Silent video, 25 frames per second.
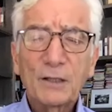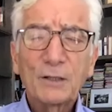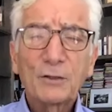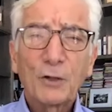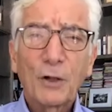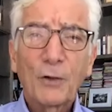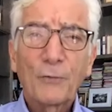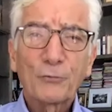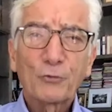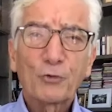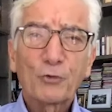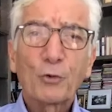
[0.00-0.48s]

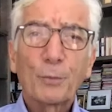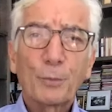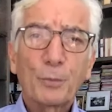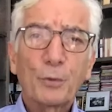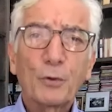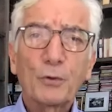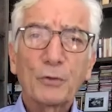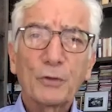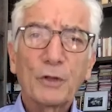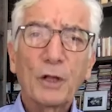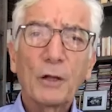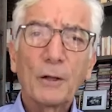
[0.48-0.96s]

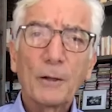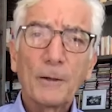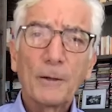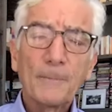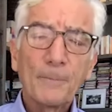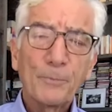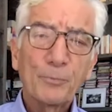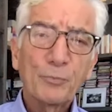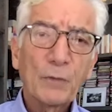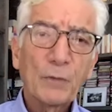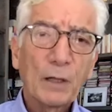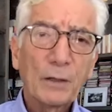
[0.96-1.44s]
entrepreneur
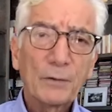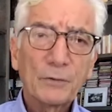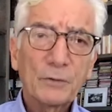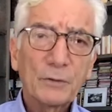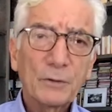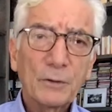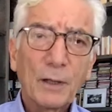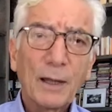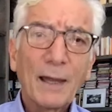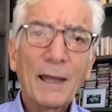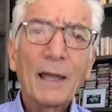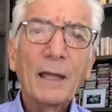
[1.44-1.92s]
and
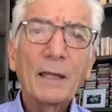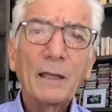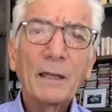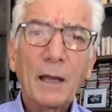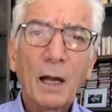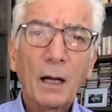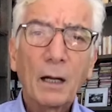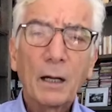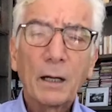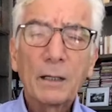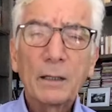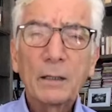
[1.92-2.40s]

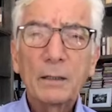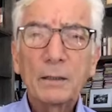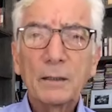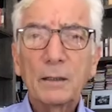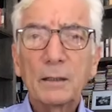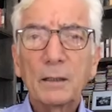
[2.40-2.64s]
AI,